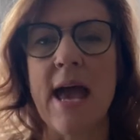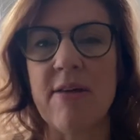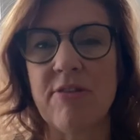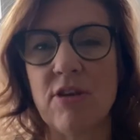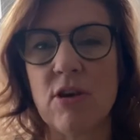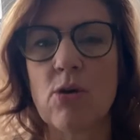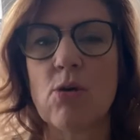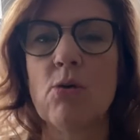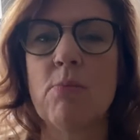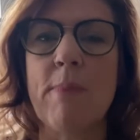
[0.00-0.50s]

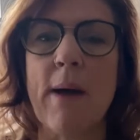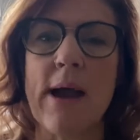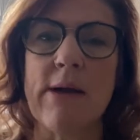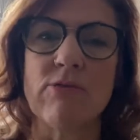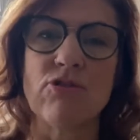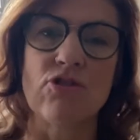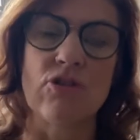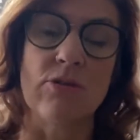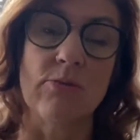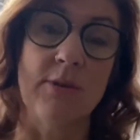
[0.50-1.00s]
ethical
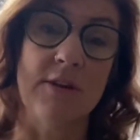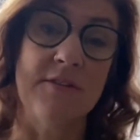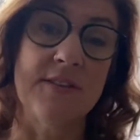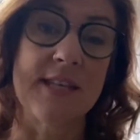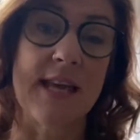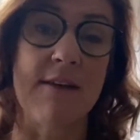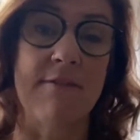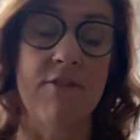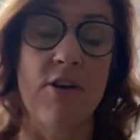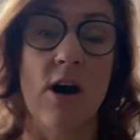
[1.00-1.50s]
boundary we've
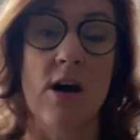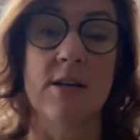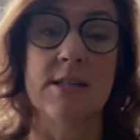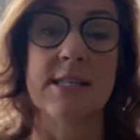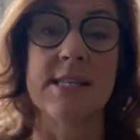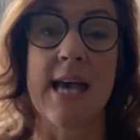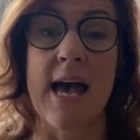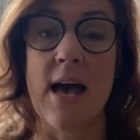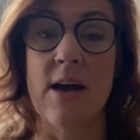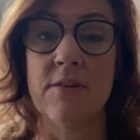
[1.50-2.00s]
set for
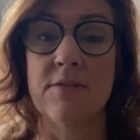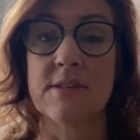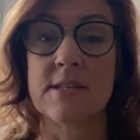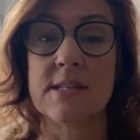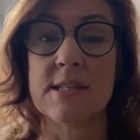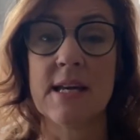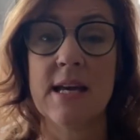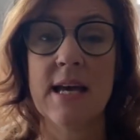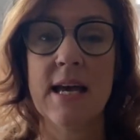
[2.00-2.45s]
ourselves.